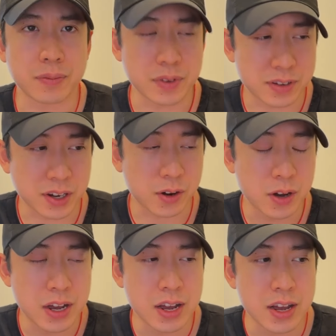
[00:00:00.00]
So
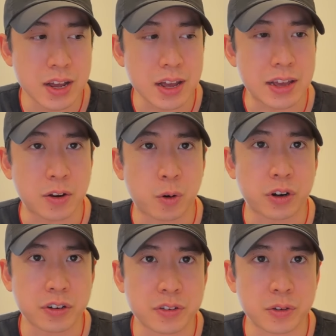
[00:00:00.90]
in
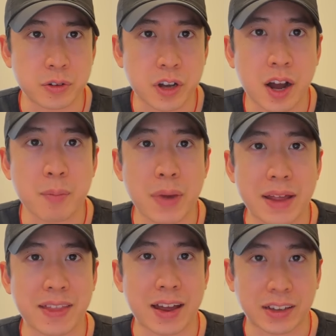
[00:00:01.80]
order to
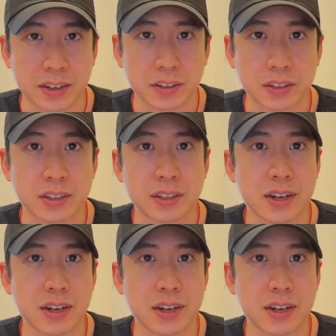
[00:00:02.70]
combat that guilt,